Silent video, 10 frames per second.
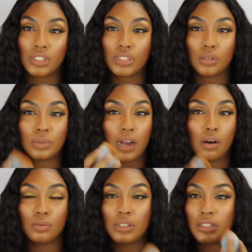So not
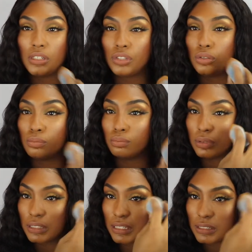only can you
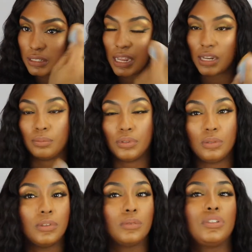blend like a
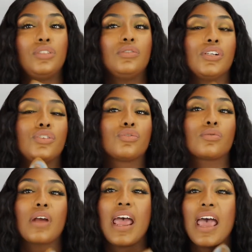Beauty Blender, but you can
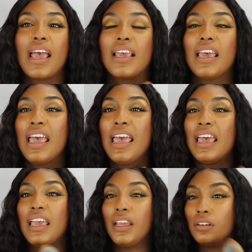drag
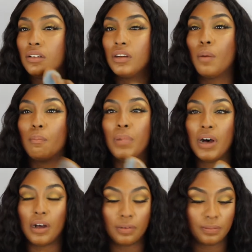and
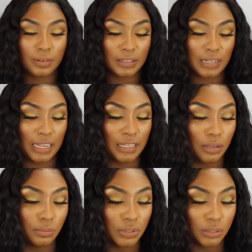buff like
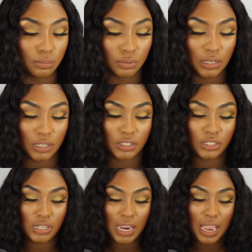it was a
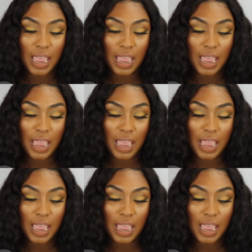brush.